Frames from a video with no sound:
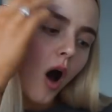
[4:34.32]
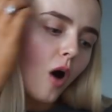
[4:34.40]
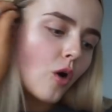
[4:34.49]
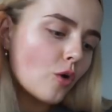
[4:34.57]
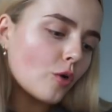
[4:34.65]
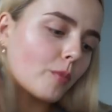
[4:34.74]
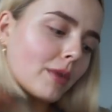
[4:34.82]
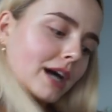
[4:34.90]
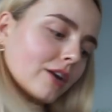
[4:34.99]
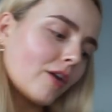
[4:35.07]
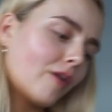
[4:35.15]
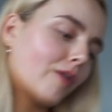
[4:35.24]
Oh my
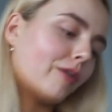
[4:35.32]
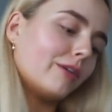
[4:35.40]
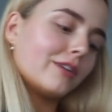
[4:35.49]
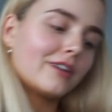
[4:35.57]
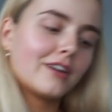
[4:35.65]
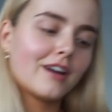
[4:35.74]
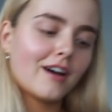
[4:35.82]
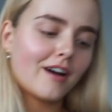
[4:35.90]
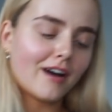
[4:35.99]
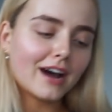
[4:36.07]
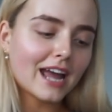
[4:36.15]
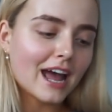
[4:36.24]
god.
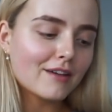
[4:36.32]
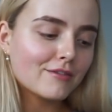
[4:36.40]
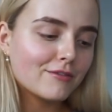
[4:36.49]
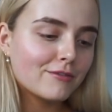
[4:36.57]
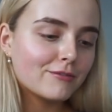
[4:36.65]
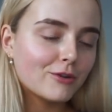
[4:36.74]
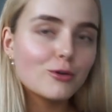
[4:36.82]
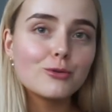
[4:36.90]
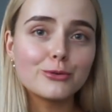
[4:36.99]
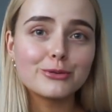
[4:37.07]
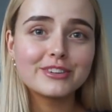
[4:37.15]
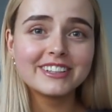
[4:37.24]
I have
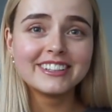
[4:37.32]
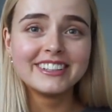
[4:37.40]
food.